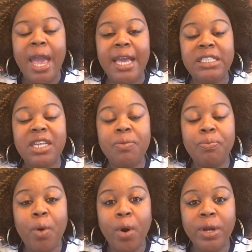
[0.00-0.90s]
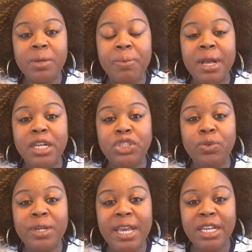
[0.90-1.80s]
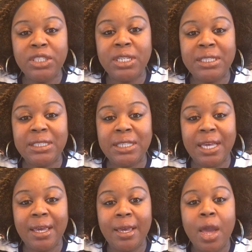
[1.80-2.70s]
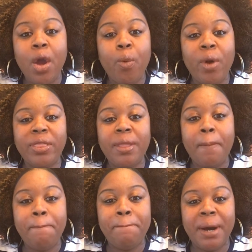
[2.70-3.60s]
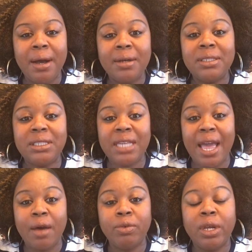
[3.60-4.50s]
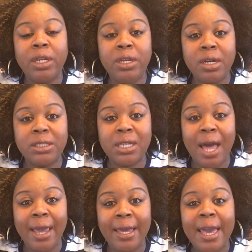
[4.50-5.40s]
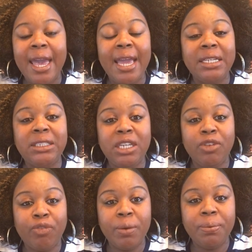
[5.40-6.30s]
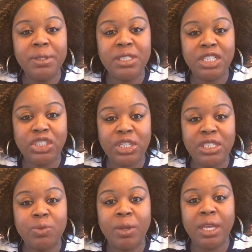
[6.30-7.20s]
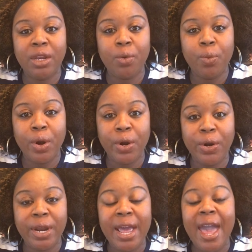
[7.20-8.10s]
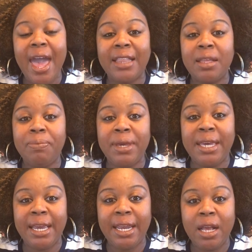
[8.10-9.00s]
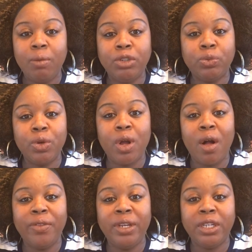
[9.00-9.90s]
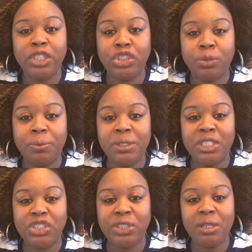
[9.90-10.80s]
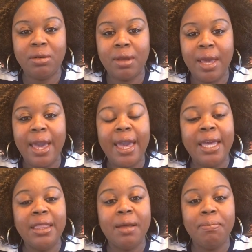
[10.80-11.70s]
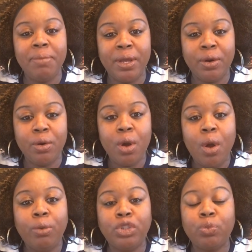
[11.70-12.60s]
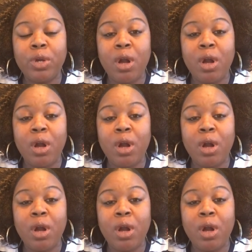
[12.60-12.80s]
It's important because you need to see what the B sound looks like in different positions within a word. At the beginning, which we call the initial position, in the middle, which we